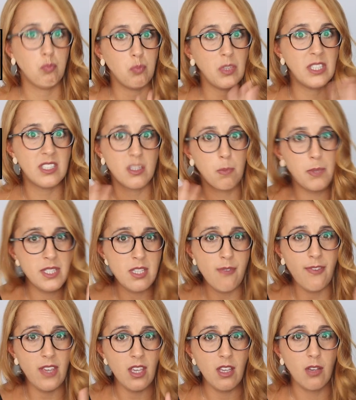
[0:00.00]
It's
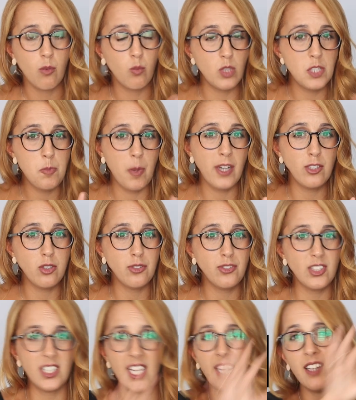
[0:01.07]
specific. Which part of the
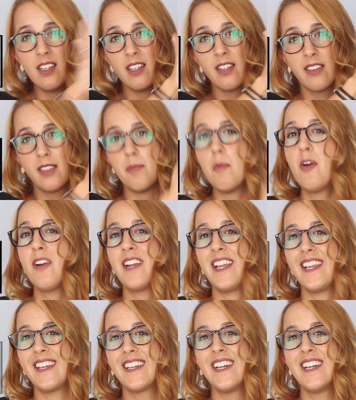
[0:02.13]
day? The morning.